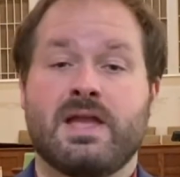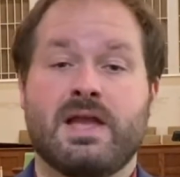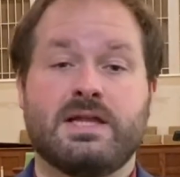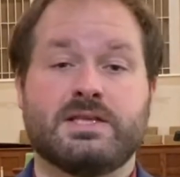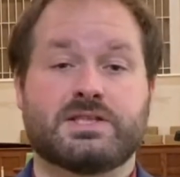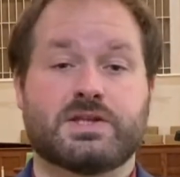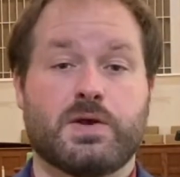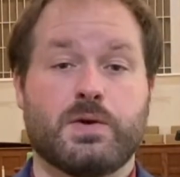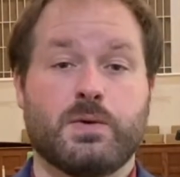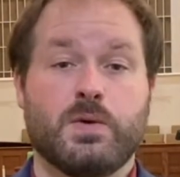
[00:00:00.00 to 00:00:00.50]

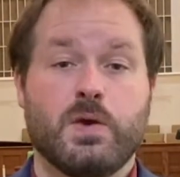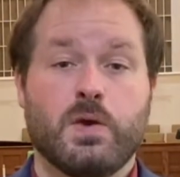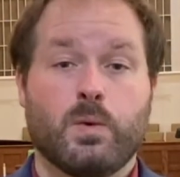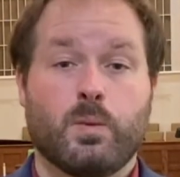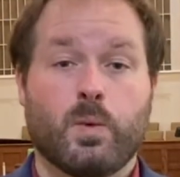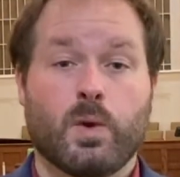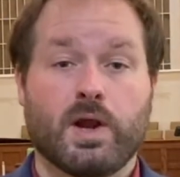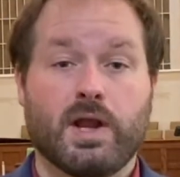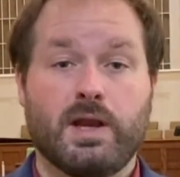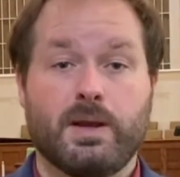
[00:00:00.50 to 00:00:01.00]
And so
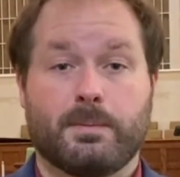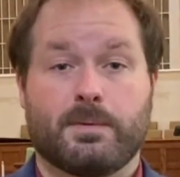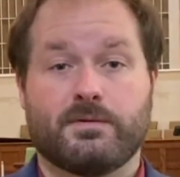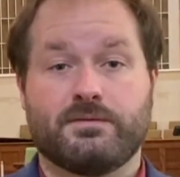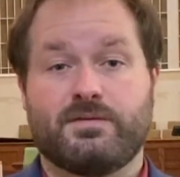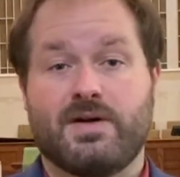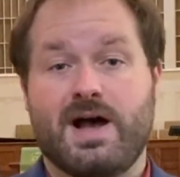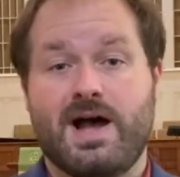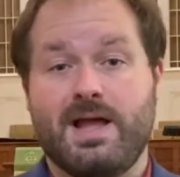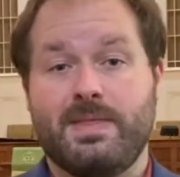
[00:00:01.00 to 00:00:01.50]
we're going to
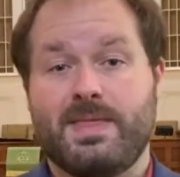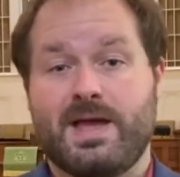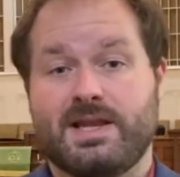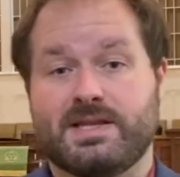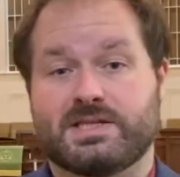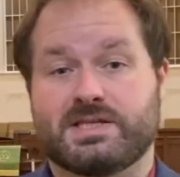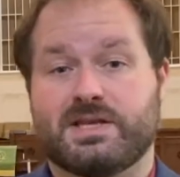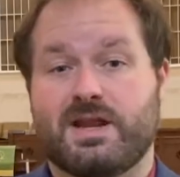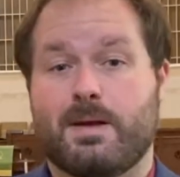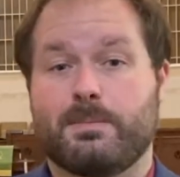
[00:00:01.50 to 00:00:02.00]
provide that
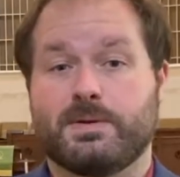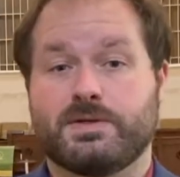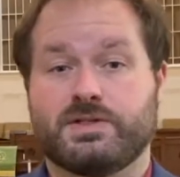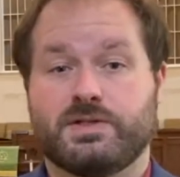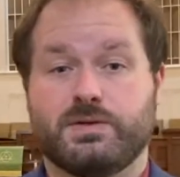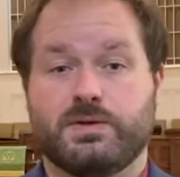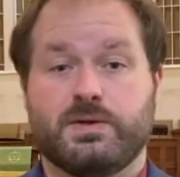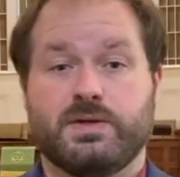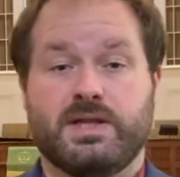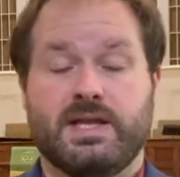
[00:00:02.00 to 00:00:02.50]
as an
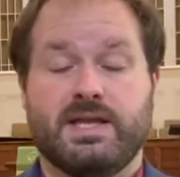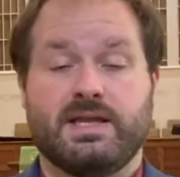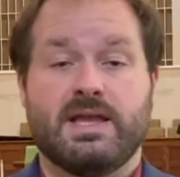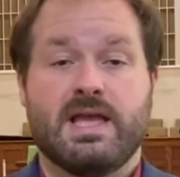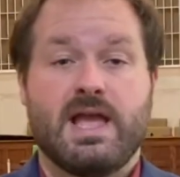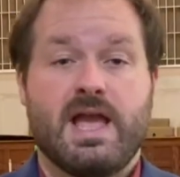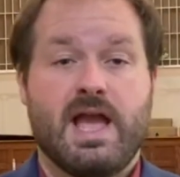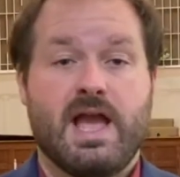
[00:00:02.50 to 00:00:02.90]
opportunity,